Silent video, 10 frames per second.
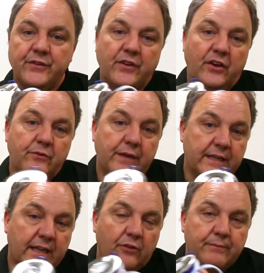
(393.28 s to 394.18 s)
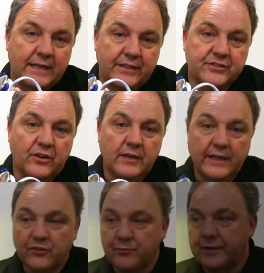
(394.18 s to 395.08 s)
so we can help manage stock
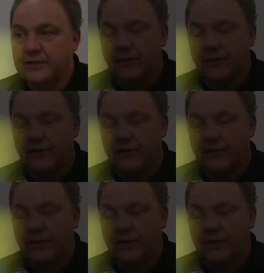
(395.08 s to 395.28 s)
levels by